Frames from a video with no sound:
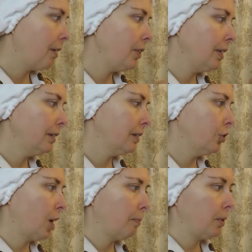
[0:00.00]
Everything is
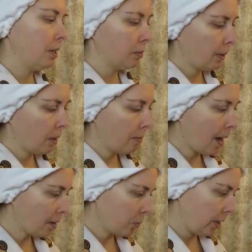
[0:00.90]
in Japanese, but at the
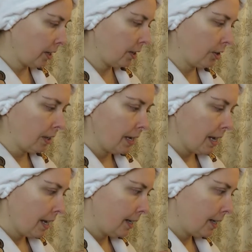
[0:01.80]
bottom right here,